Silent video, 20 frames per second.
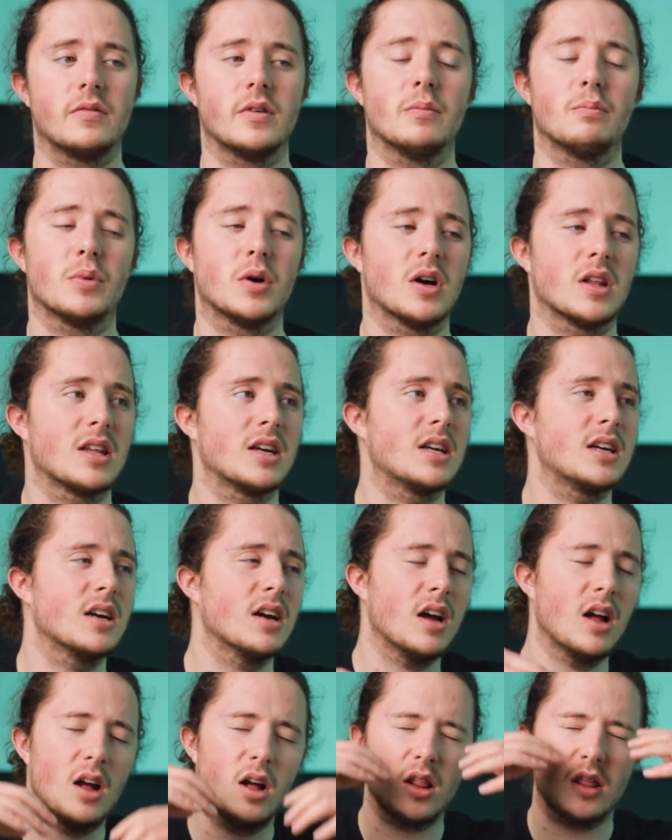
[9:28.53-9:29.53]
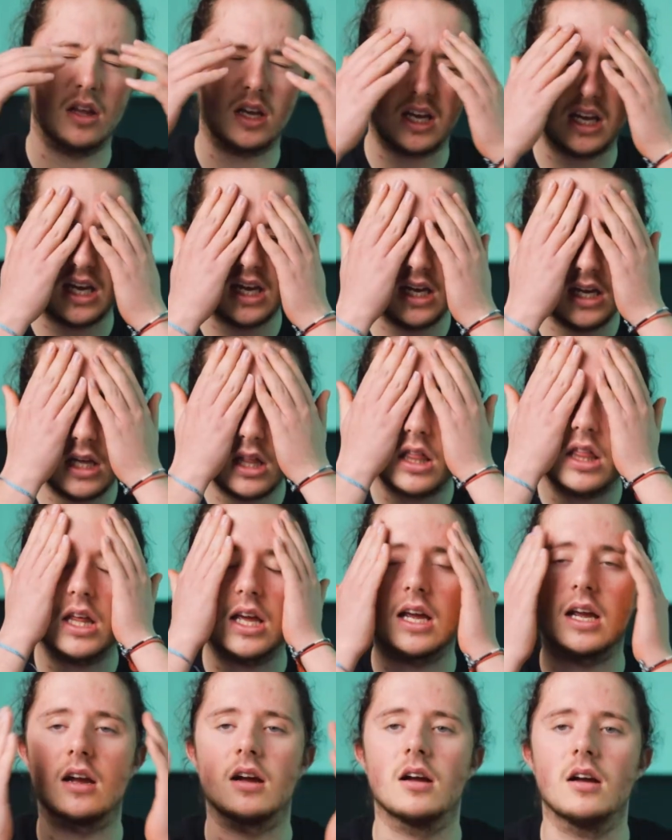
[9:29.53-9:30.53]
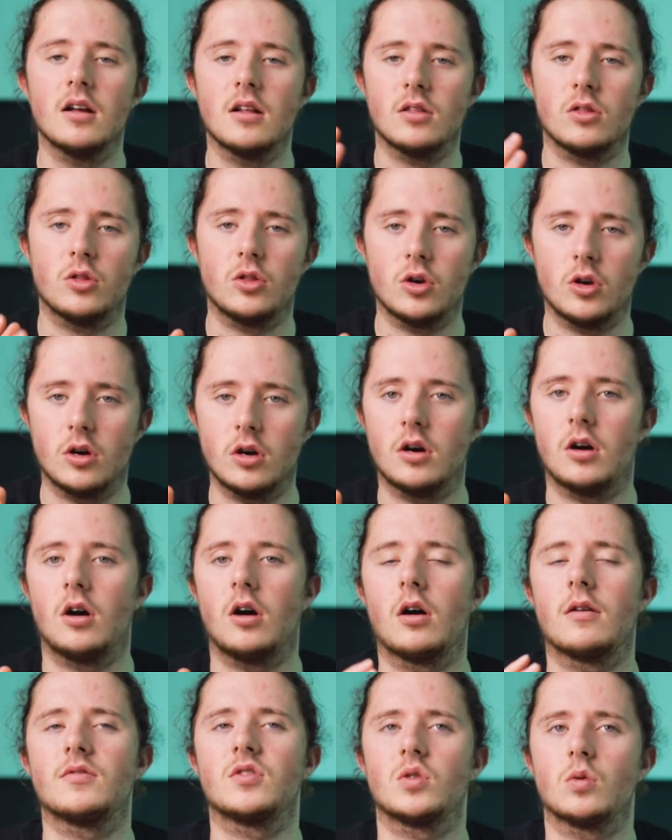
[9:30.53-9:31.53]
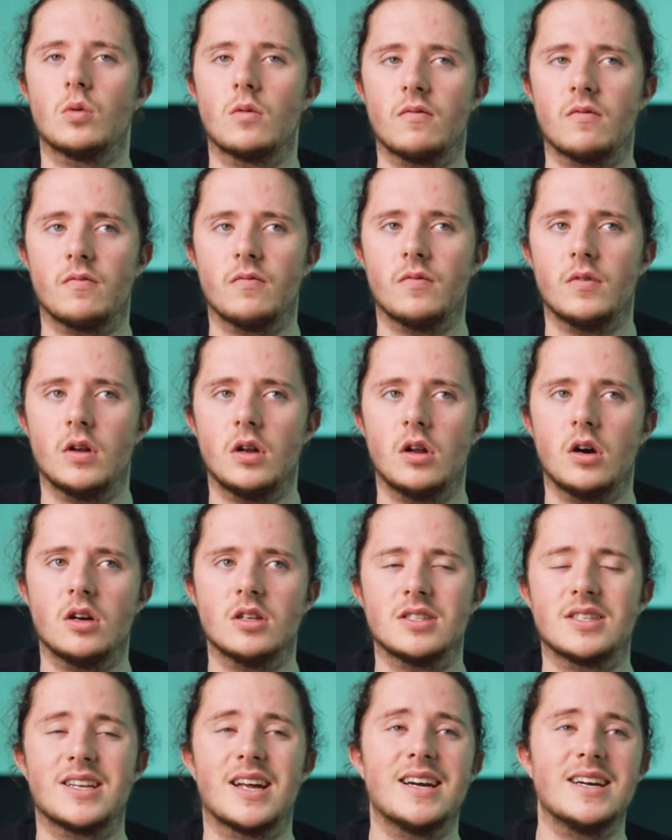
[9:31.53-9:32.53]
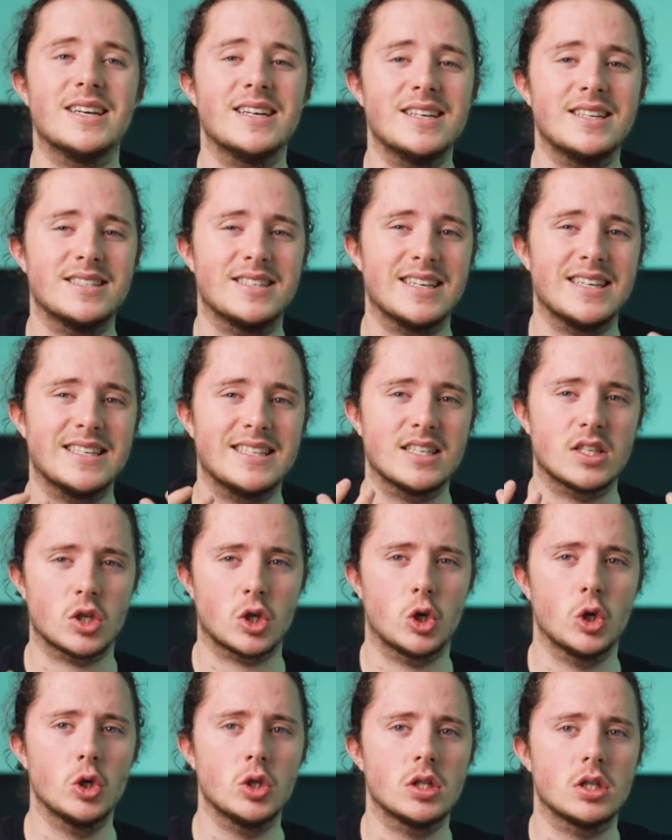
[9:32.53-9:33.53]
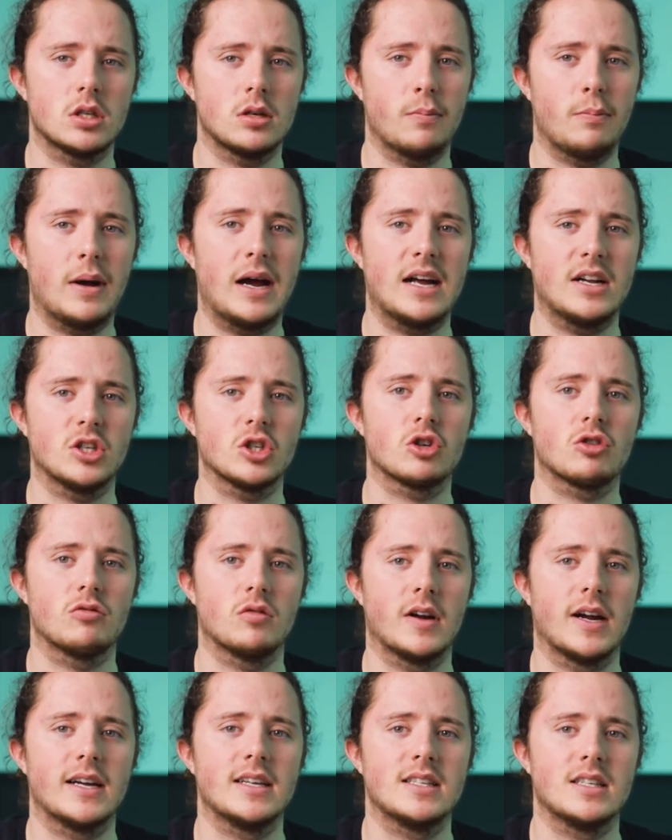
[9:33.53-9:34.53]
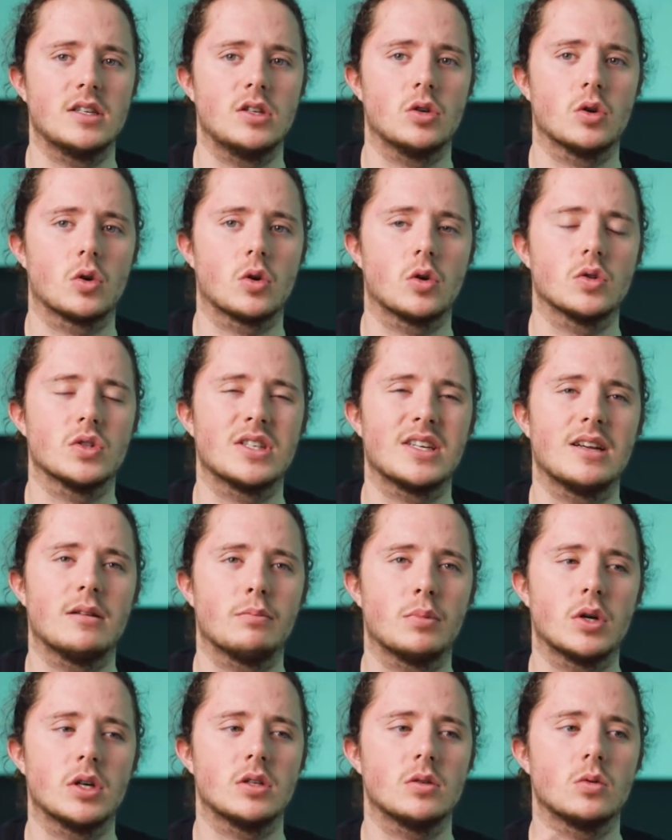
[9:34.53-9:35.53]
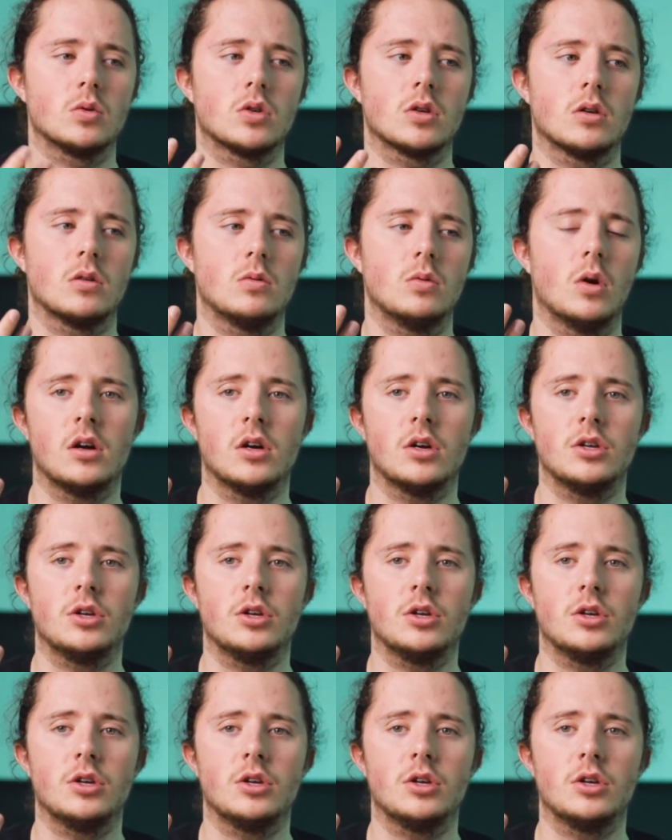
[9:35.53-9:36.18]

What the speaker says: of it. But I think the key thing that I've sort of learned today is it's good to batch creating your content, but it's also,